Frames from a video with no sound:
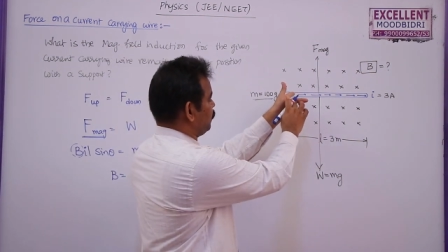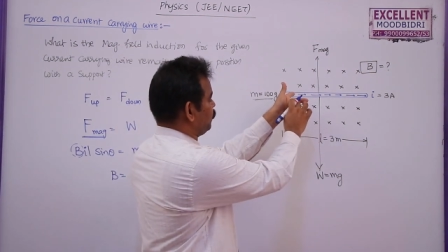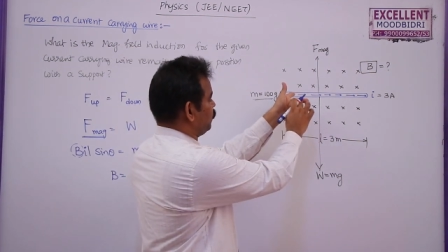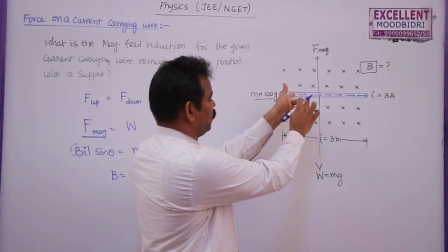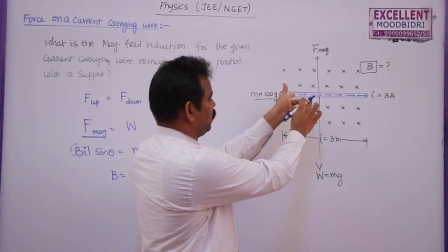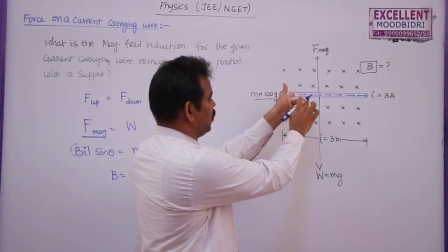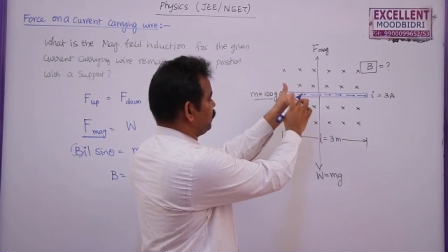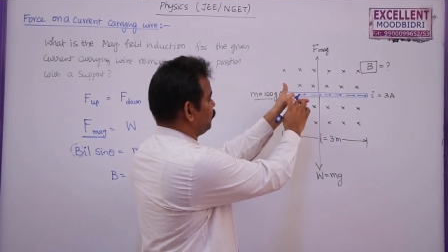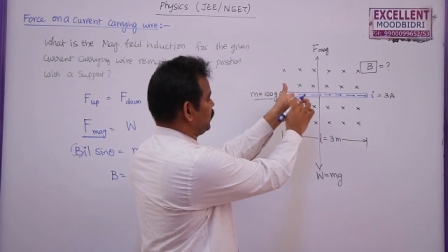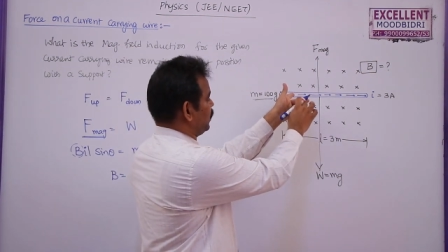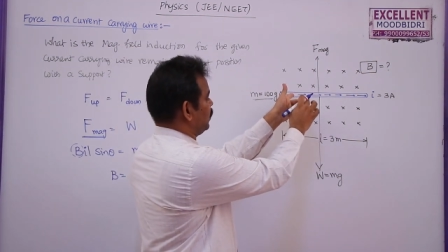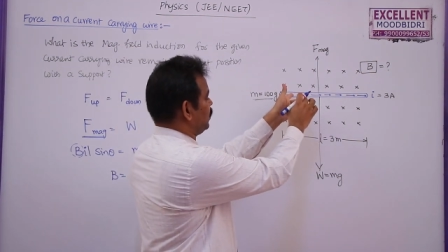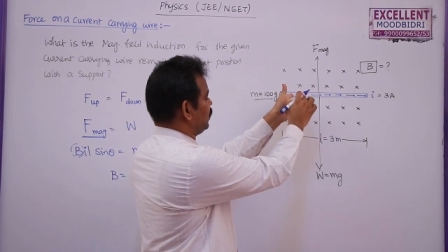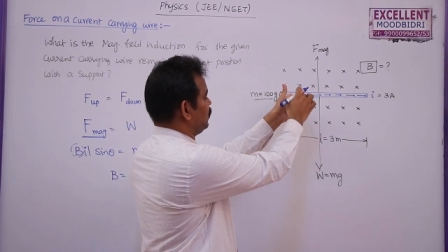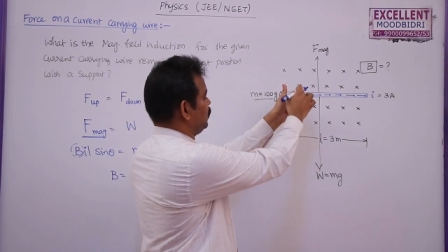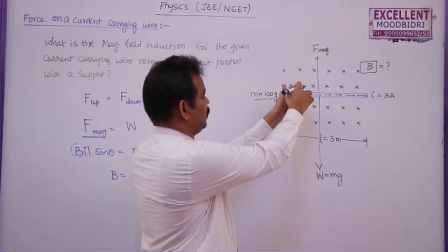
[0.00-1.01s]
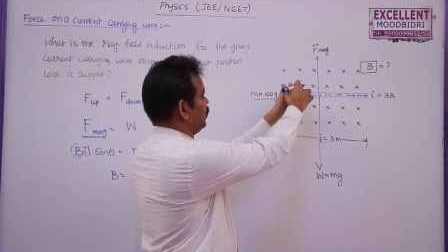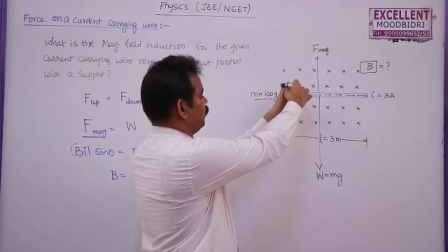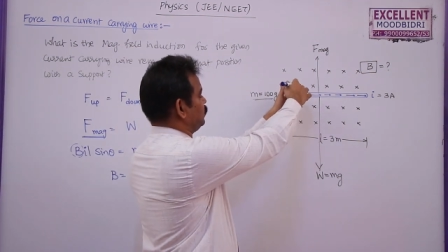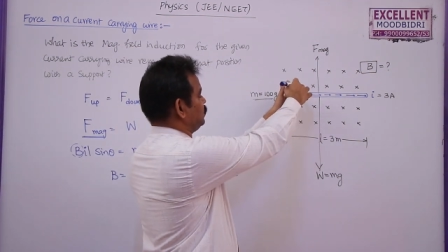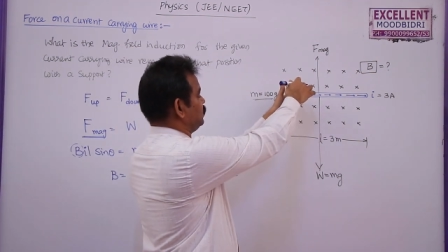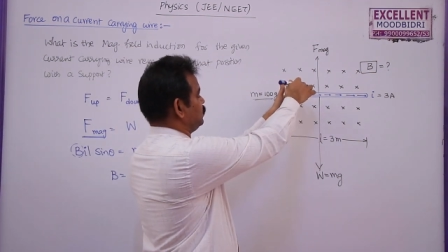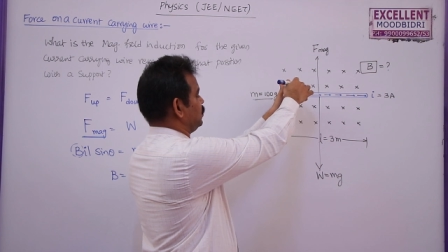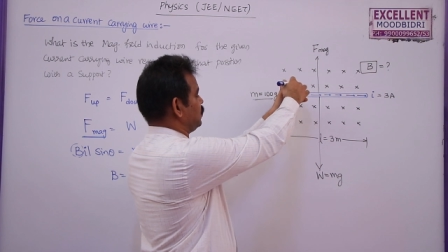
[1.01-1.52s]
of flow of current here
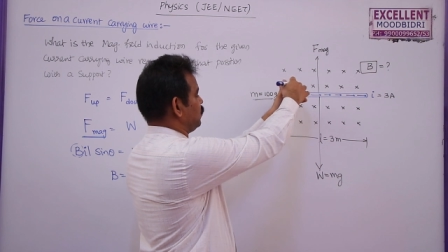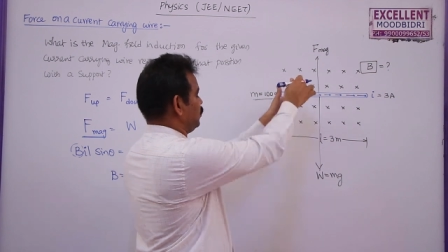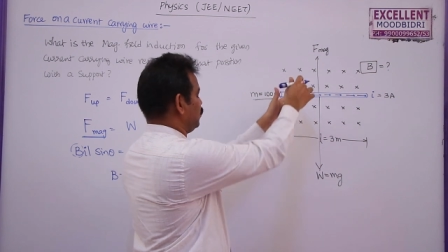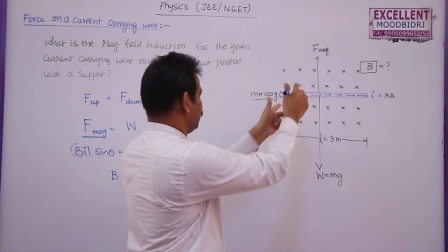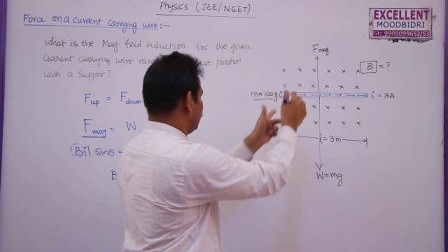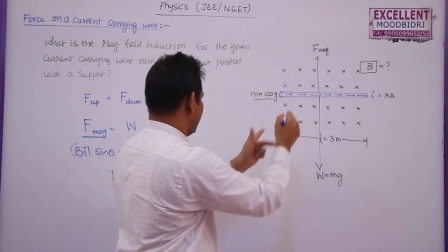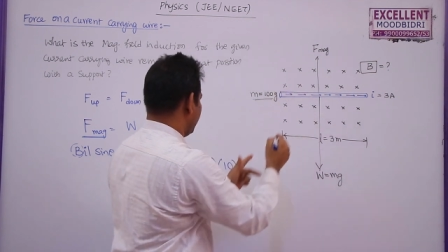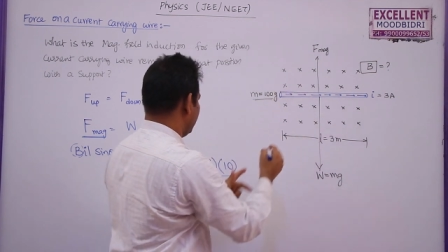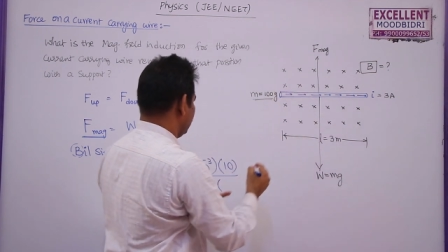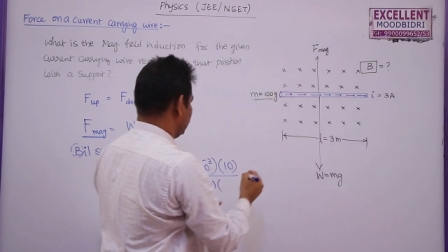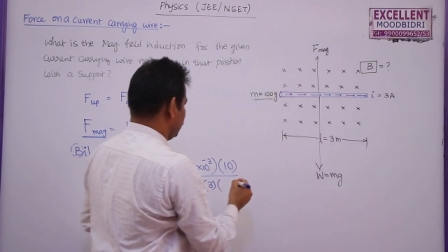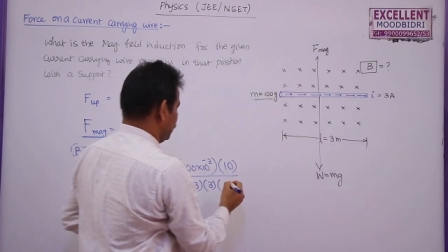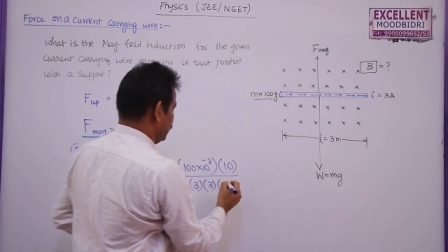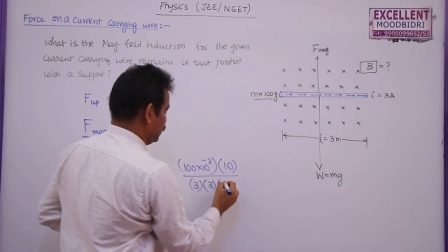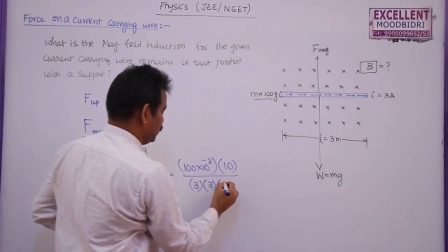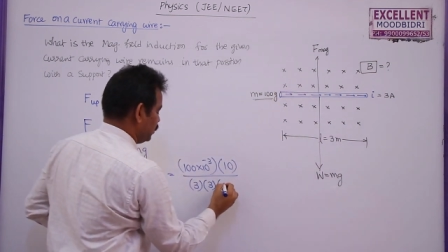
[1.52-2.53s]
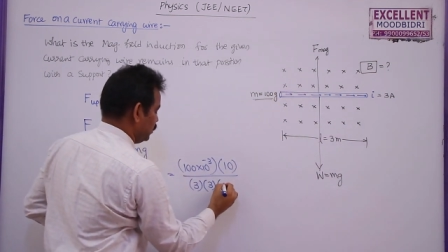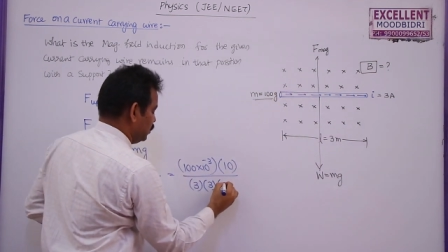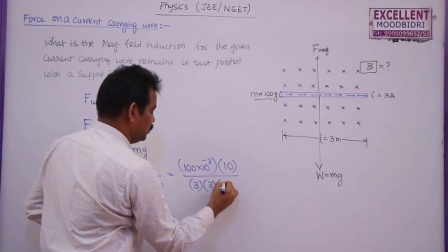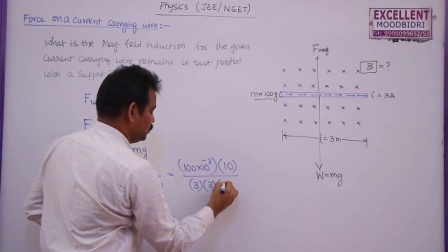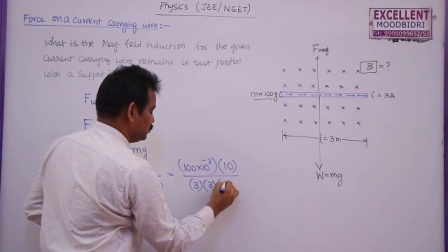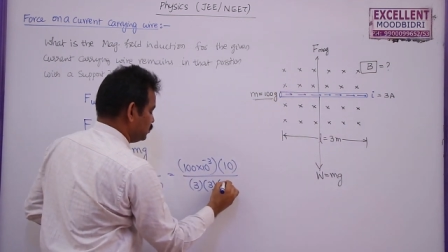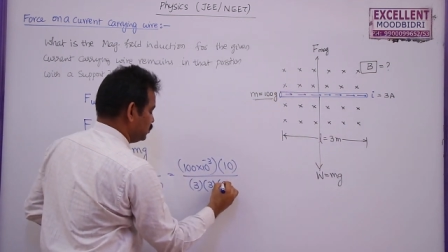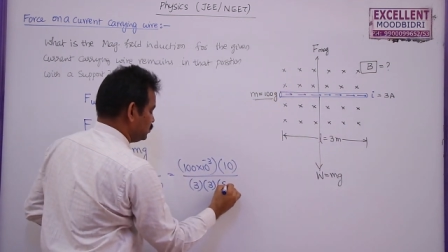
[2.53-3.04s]
which is equal to 90
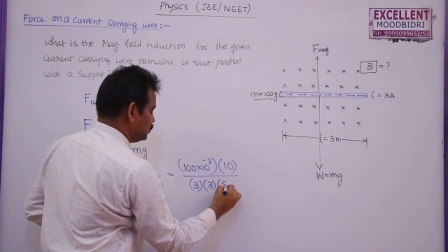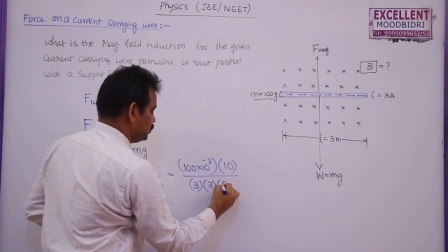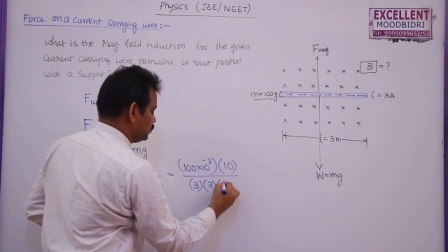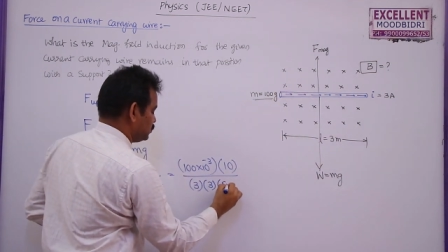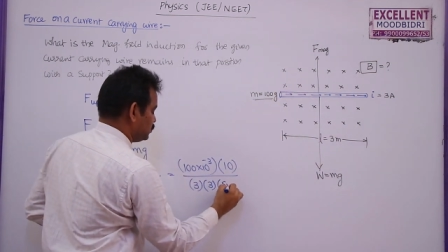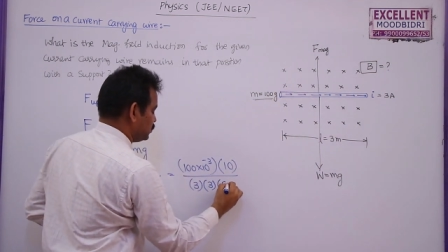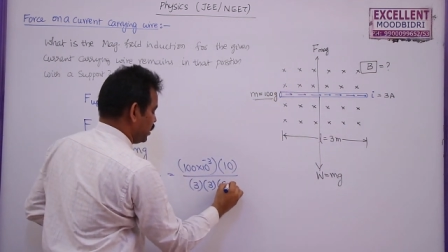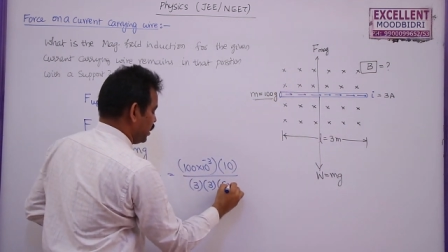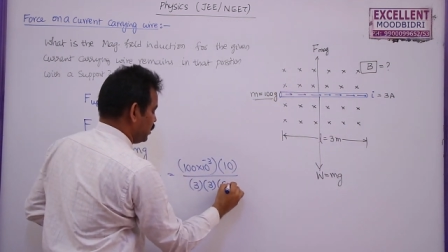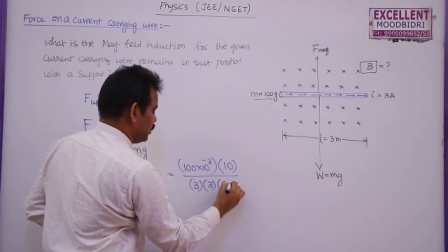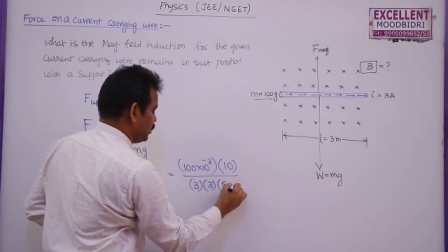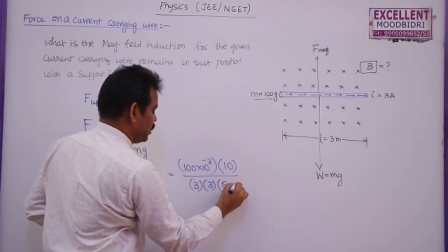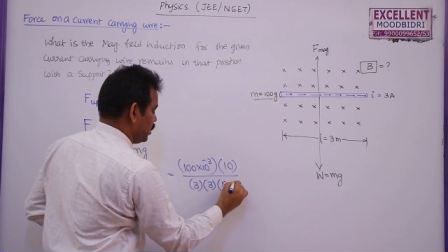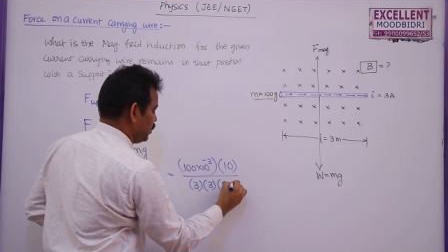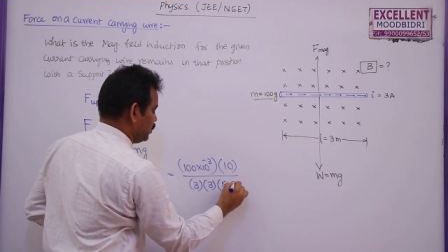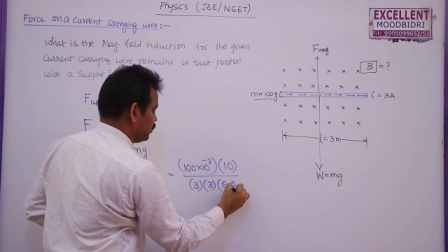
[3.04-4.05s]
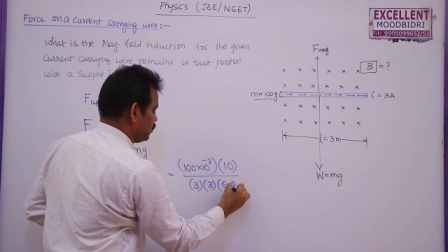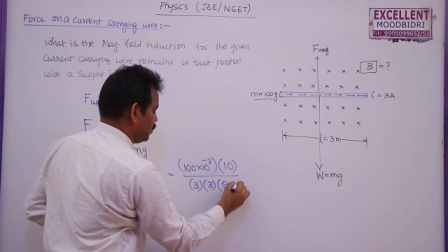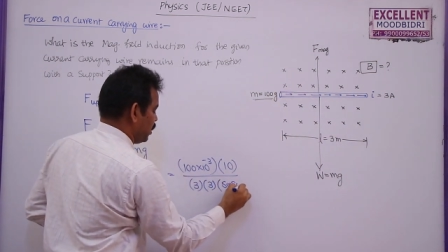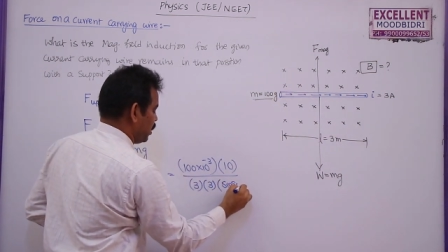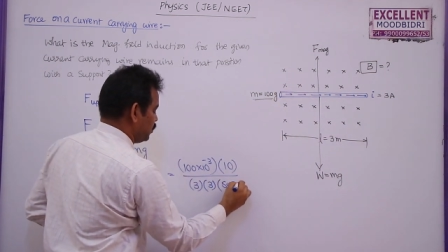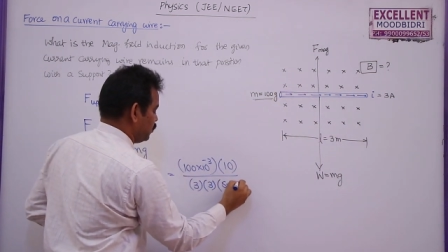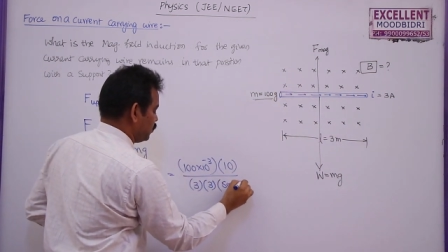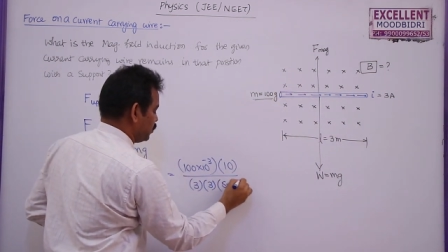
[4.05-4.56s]
so this is sine 90
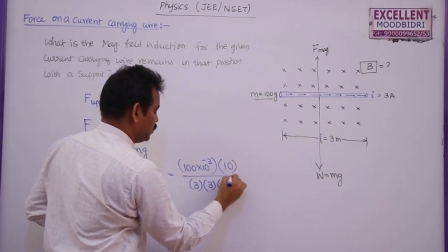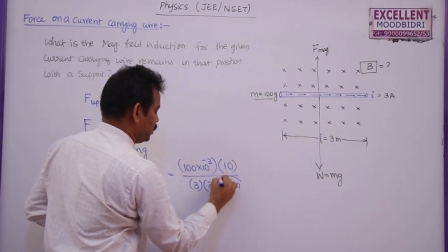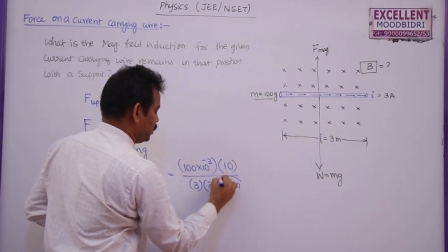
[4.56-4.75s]
or you can